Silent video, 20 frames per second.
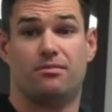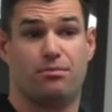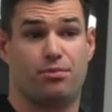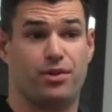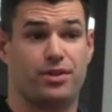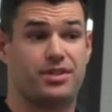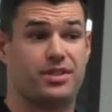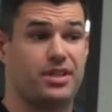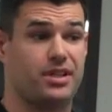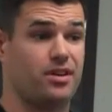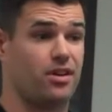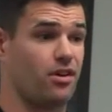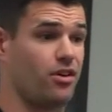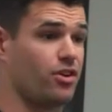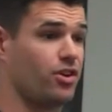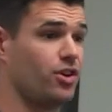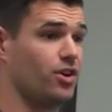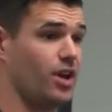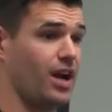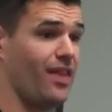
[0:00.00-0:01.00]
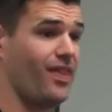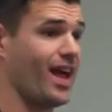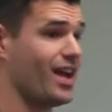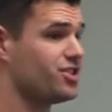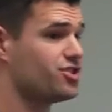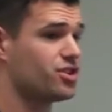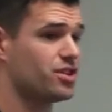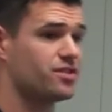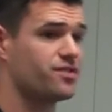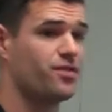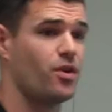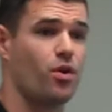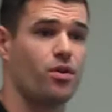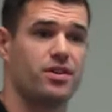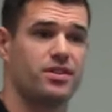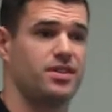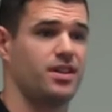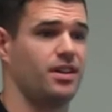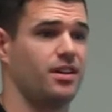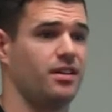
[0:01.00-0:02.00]
Pretty darn good. And that's just
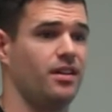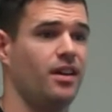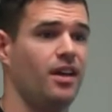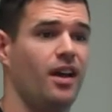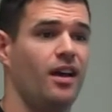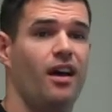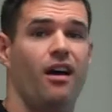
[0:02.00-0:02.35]
focusing